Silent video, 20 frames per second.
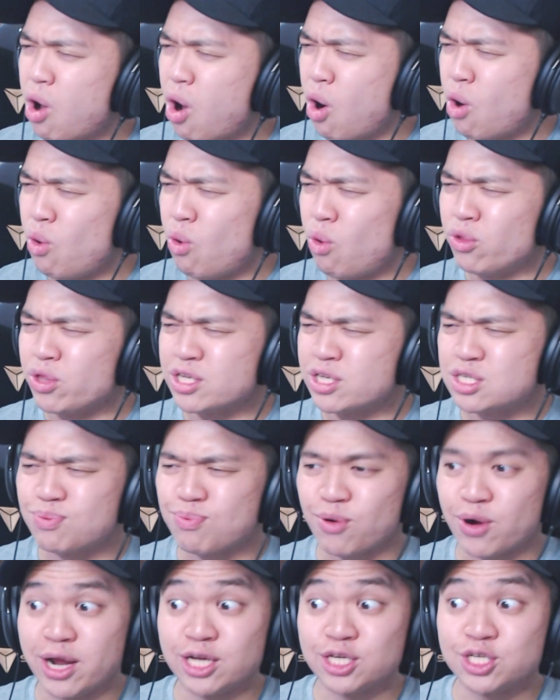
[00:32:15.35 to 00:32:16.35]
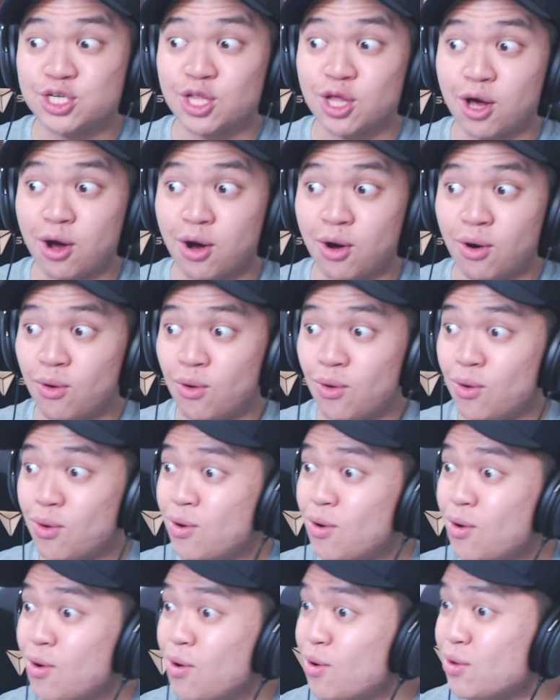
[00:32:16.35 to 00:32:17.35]
Oh, this bridge though.
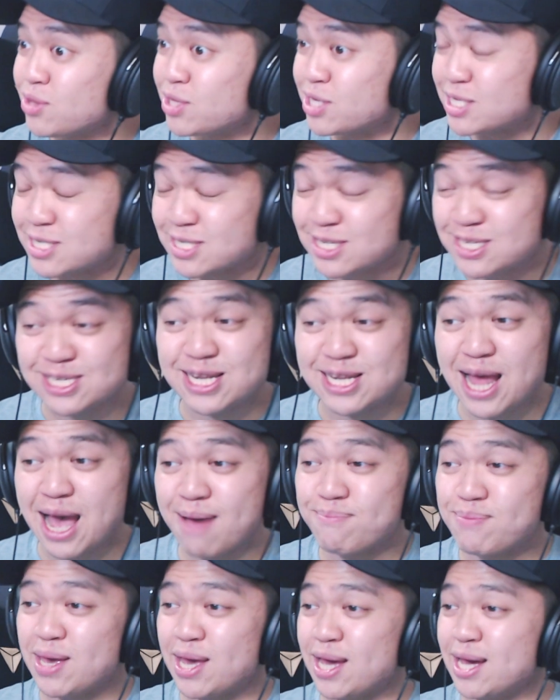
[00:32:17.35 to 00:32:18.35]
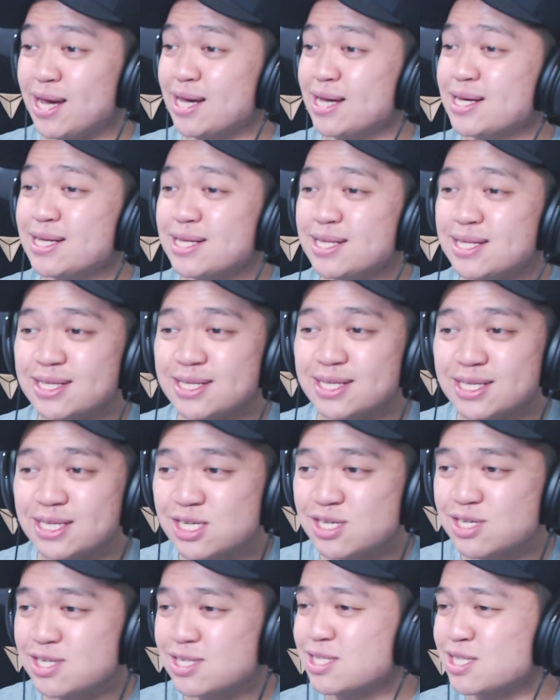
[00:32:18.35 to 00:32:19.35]
Then snapping.
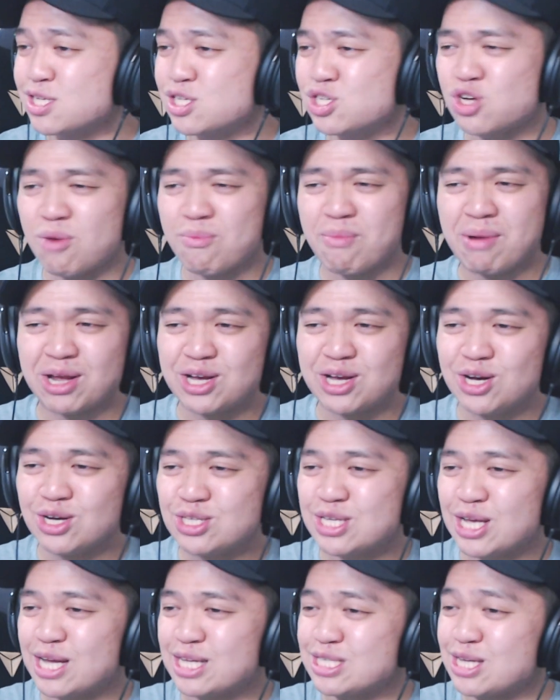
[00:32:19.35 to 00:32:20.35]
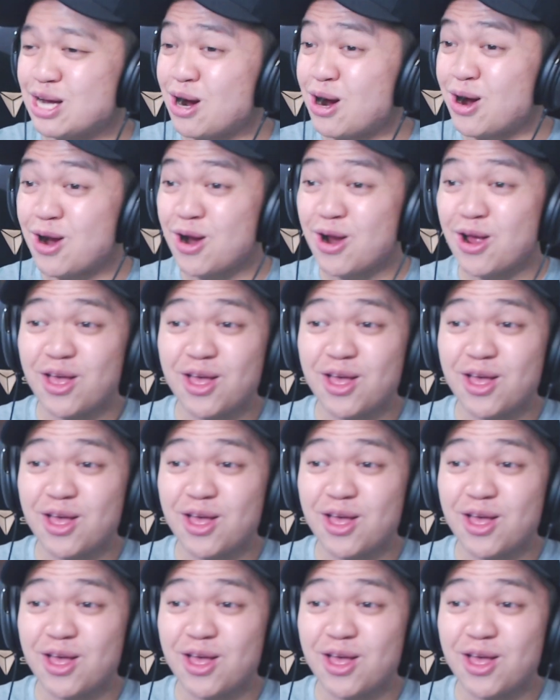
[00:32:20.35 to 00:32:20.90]
And strumming acoustic guitar.